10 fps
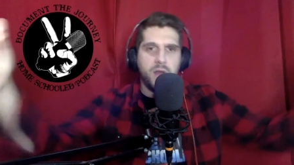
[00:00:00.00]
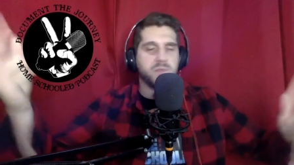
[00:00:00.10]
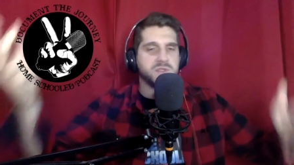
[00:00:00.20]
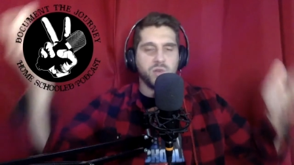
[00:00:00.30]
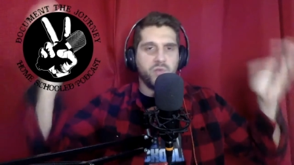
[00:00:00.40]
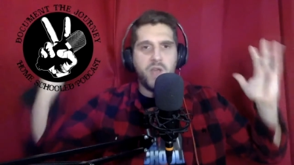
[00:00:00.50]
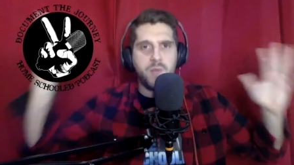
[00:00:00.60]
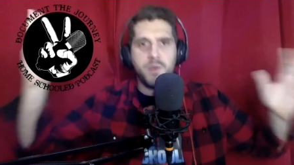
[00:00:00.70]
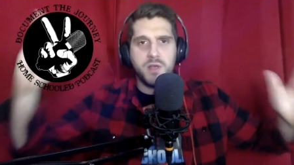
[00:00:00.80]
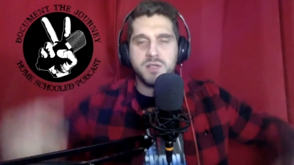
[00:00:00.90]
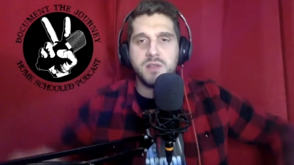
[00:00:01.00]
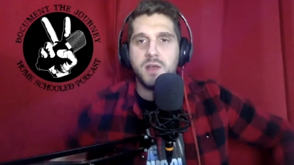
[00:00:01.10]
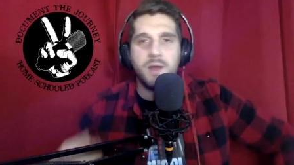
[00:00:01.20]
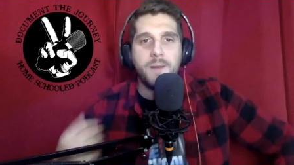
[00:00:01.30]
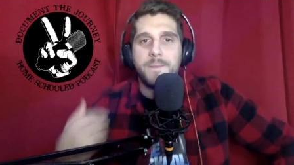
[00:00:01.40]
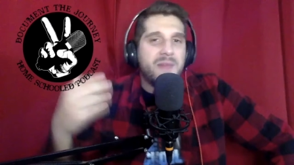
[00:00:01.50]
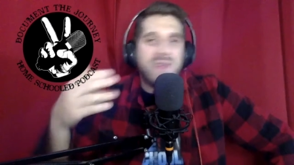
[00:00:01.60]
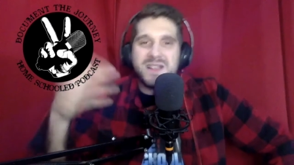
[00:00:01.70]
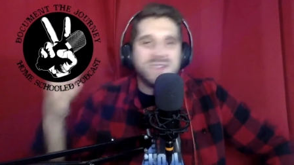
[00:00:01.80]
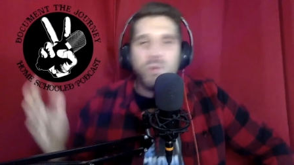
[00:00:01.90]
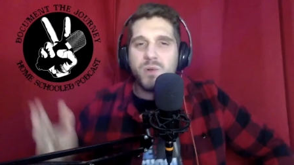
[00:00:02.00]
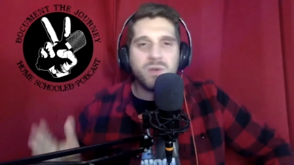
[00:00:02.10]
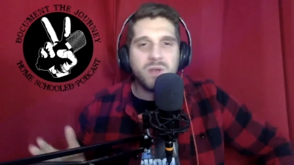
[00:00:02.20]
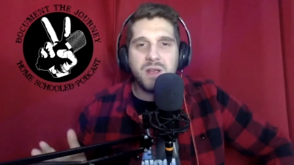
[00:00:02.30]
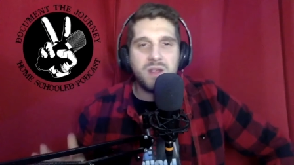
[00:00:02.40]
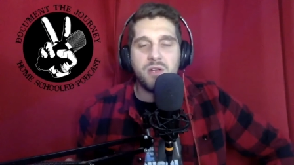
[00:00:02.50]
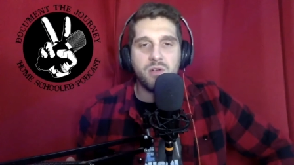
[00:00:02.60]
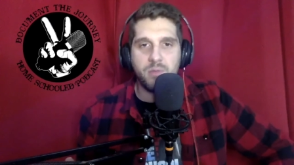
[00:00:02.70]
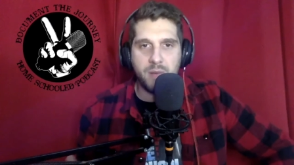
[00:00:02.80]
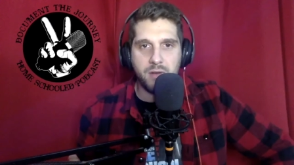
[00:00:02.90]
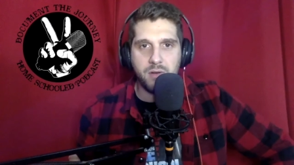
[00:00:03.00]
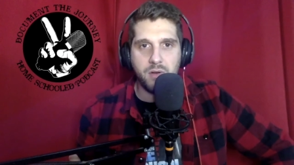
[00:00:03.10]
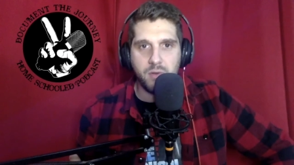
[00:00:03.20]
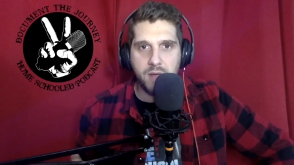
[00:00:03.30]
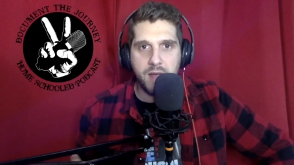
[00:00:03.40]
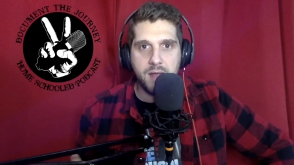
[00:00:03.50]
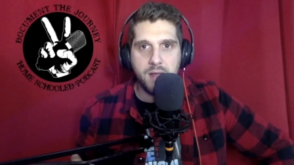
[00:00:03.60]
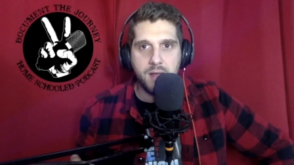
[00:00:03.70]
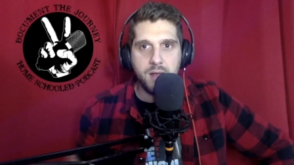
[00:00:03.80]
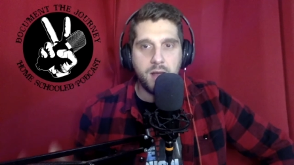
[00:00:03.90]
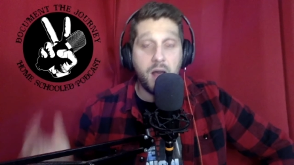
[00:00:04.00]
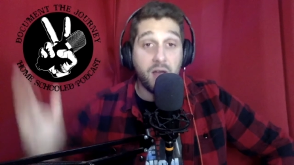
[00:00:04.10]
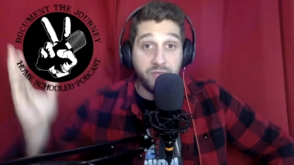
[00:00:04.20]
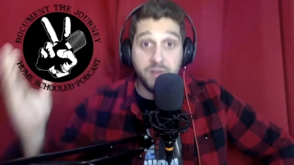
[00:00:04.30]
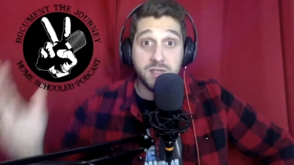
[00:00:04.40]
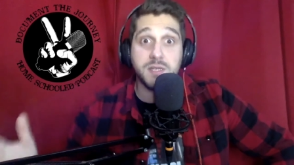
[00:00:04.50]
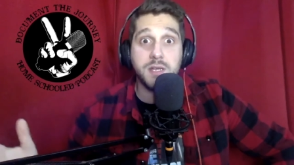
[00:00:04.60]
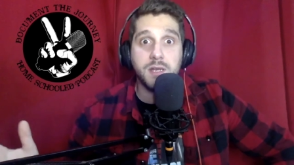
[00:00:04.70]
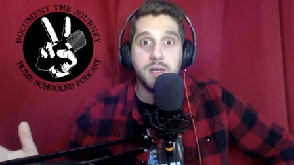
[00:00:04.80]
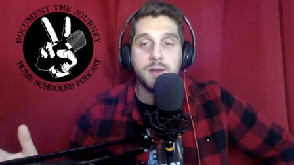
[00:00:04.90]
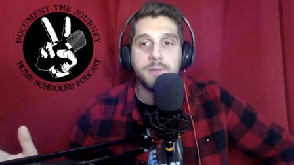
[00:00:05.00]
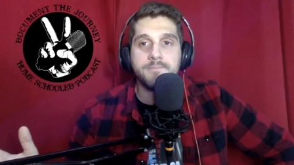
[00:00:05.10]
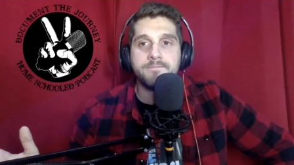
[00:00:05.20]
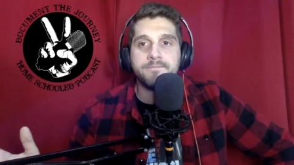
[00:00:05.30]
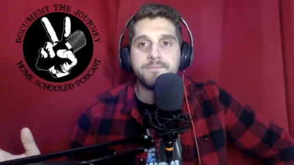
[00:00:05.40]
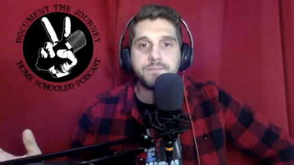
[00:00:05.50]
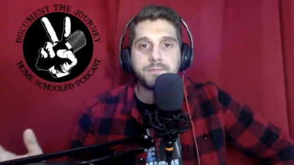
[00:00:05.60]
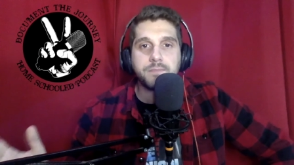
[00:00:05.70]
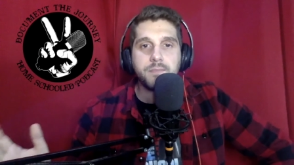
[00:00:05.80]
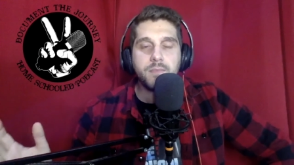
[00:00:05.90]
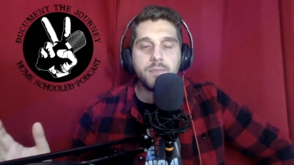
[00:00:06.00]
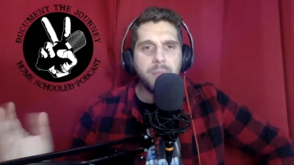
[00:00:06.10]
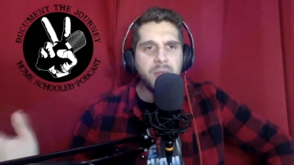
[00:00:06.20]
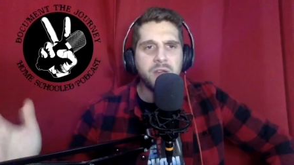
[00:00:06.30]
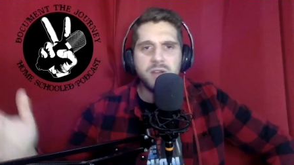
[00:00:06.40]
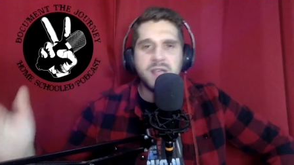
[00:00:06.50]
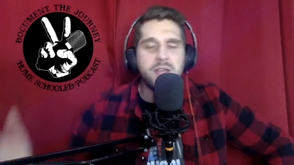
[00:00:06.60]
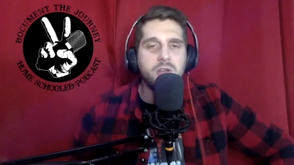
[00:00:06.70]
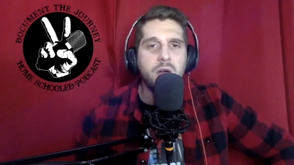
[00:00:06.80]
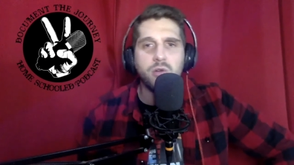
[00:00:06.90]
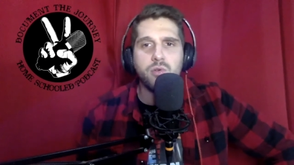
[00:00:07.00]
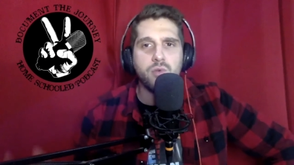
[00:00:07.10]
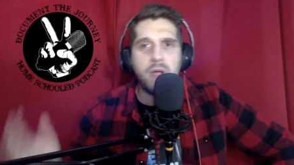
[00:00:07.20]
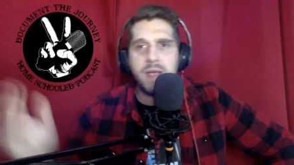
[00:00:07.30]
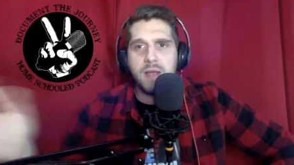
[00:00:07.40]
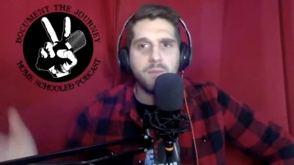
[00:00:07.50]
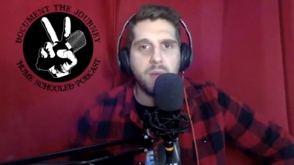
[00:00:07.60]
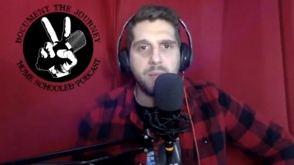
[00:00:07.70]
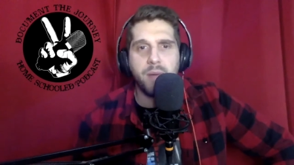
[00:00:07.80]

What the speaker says: I'm so famous. That's not what we're here about, okay? Obviously. I'm not here to tell you how great my